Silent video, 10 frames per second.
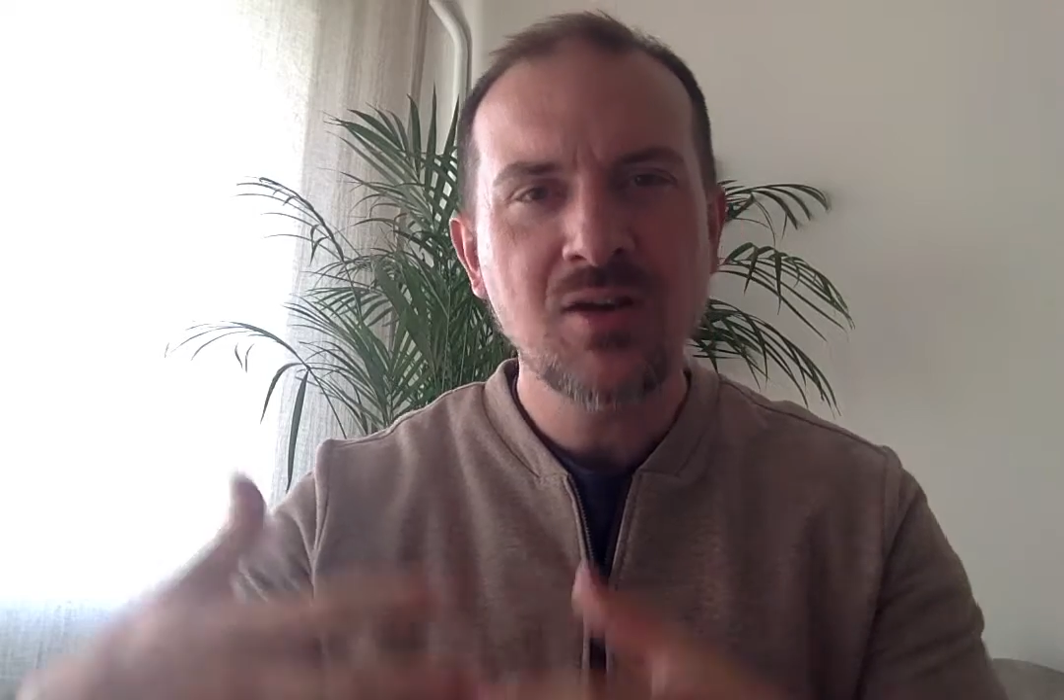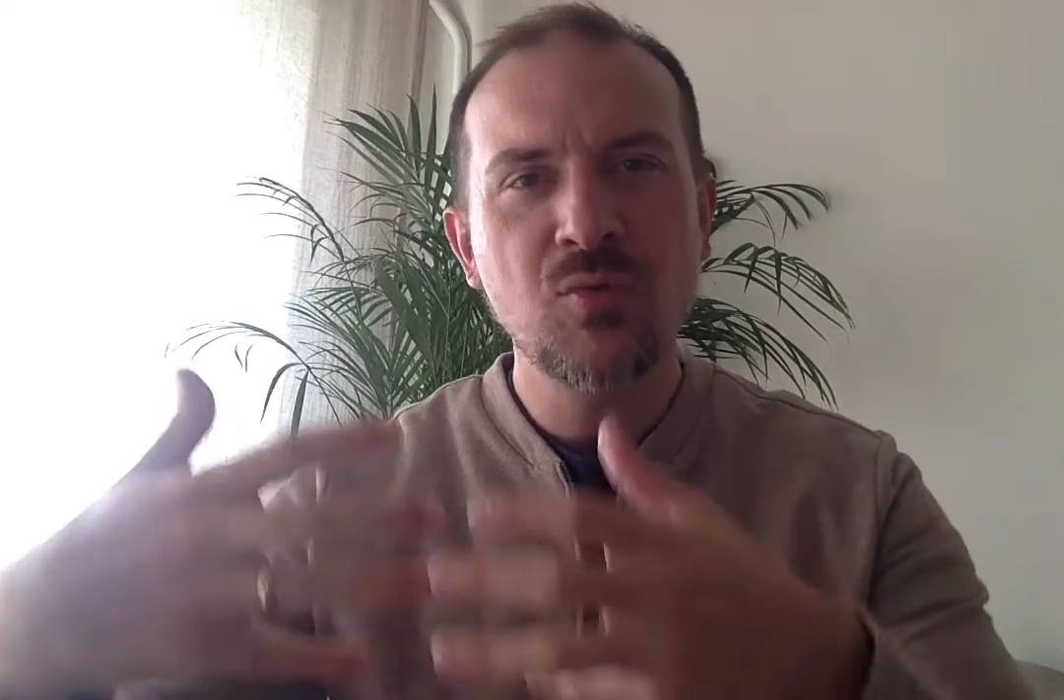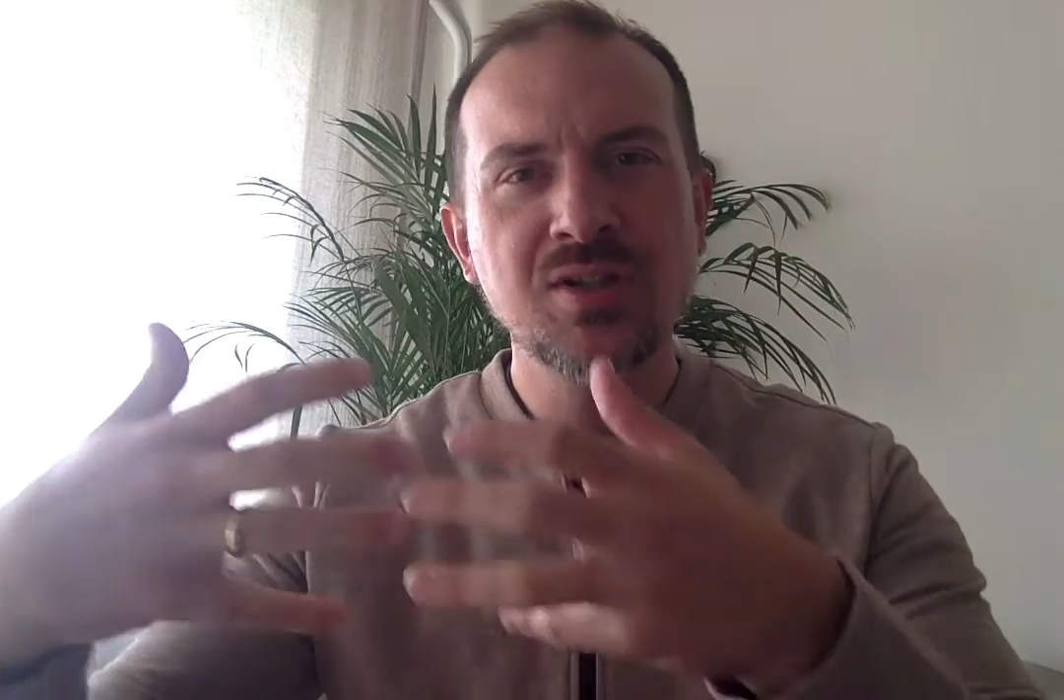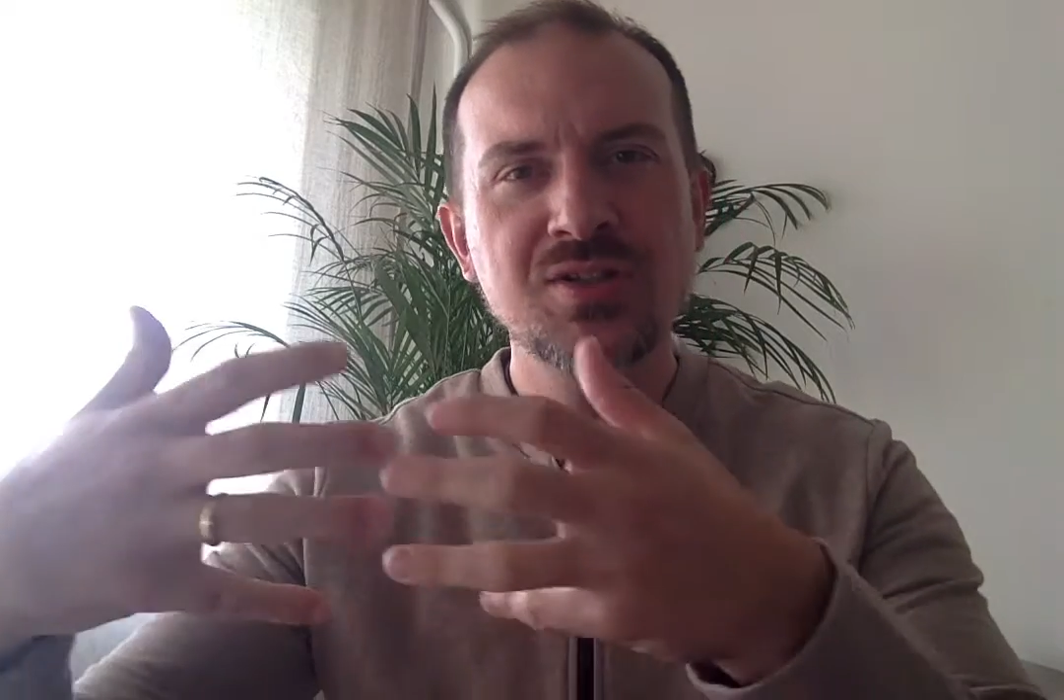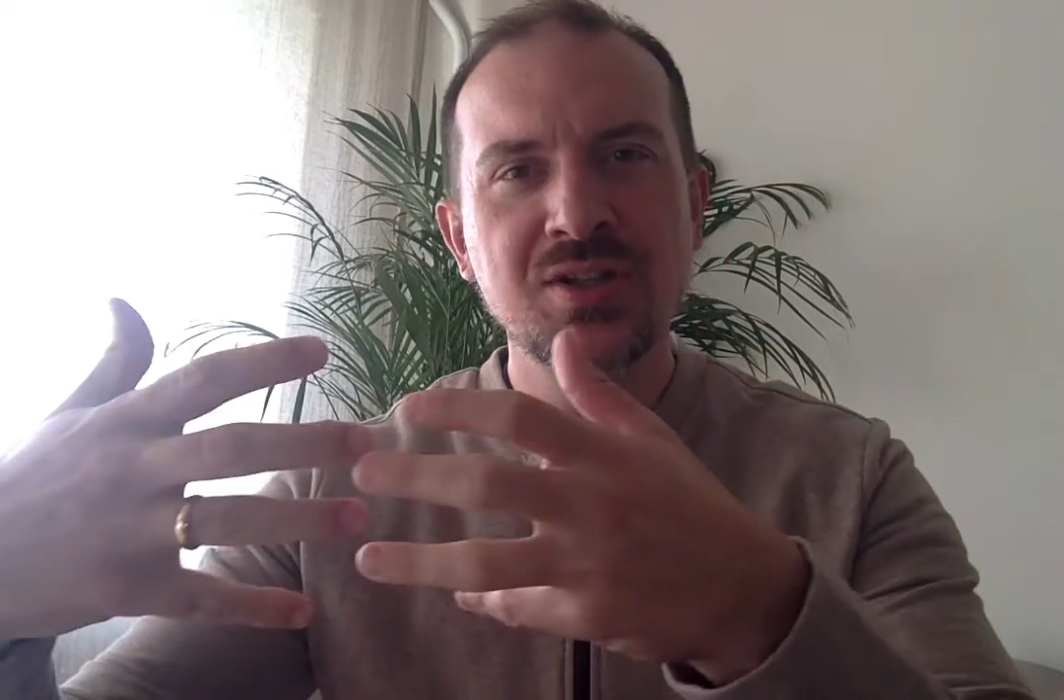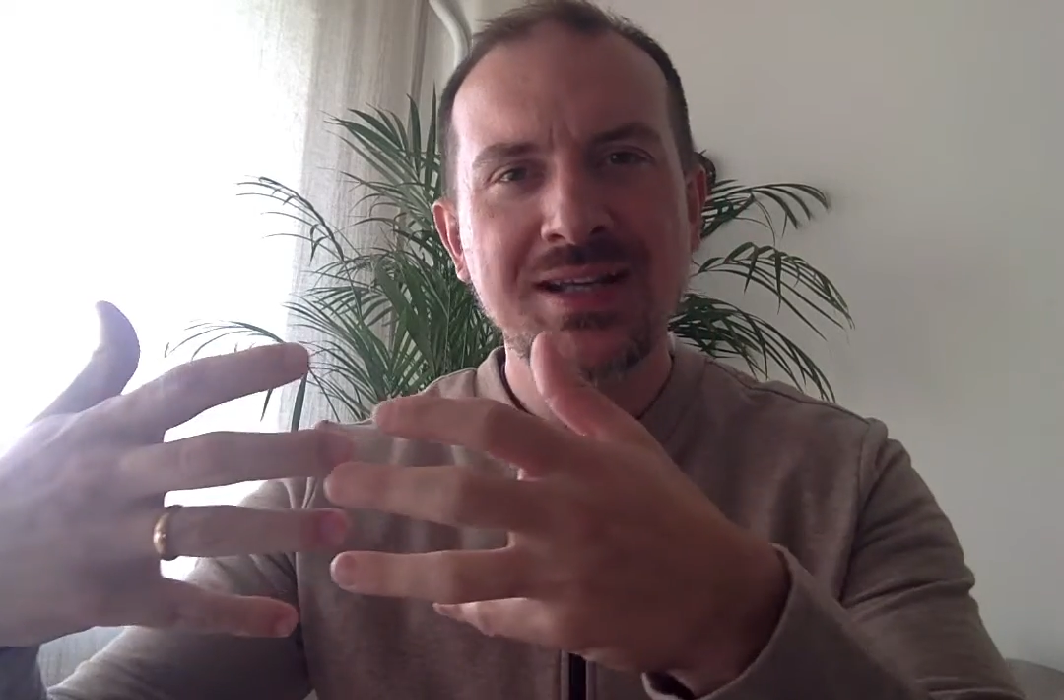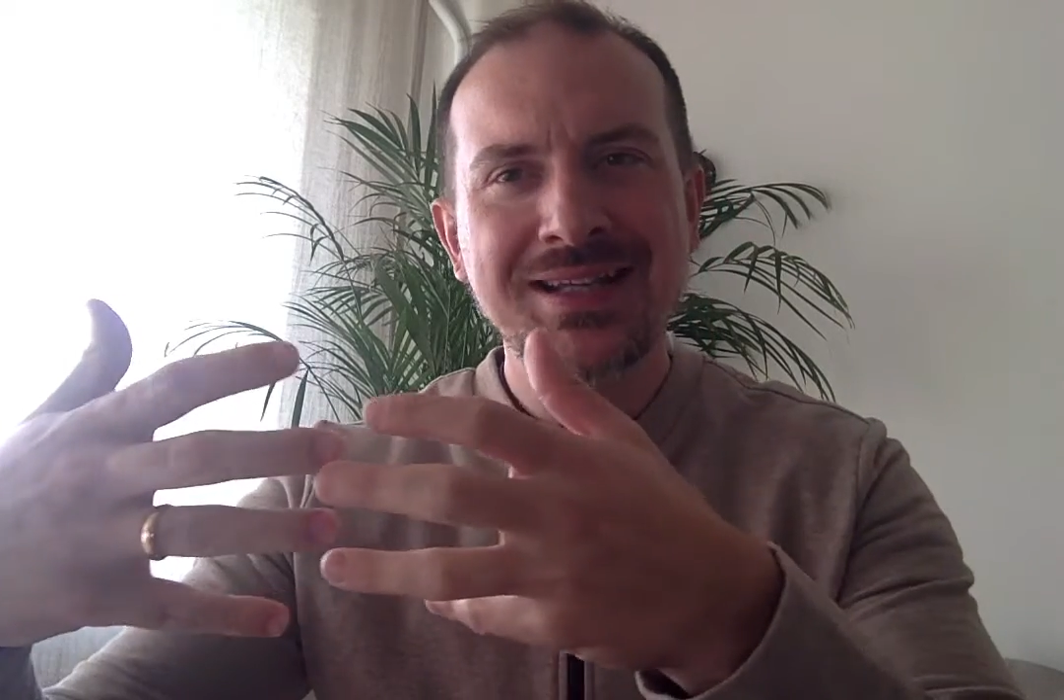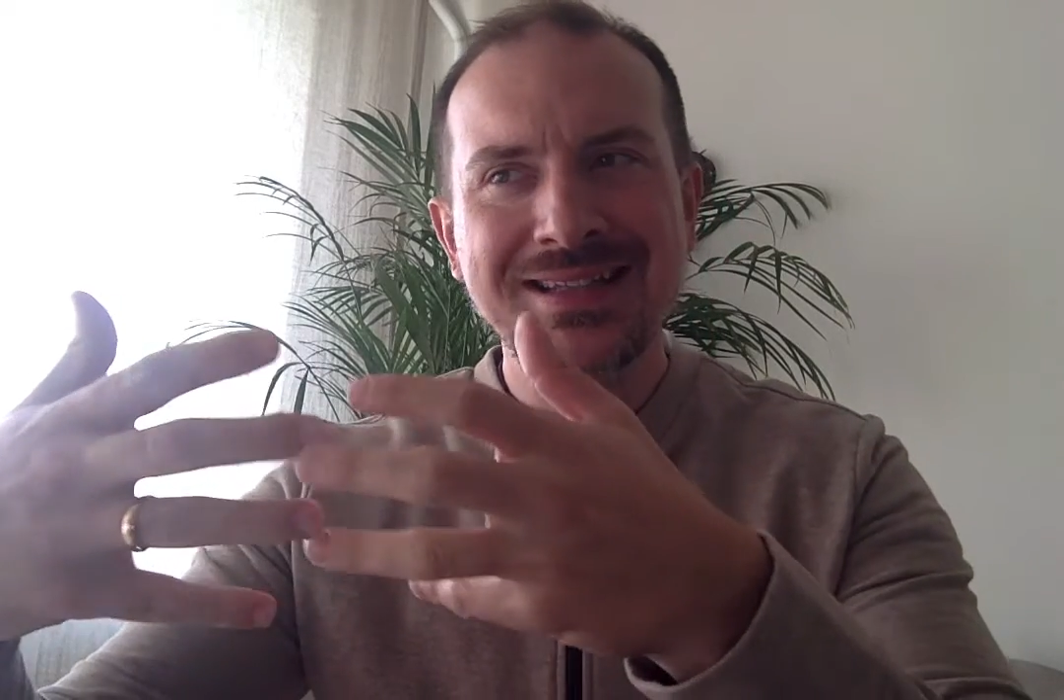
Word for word: which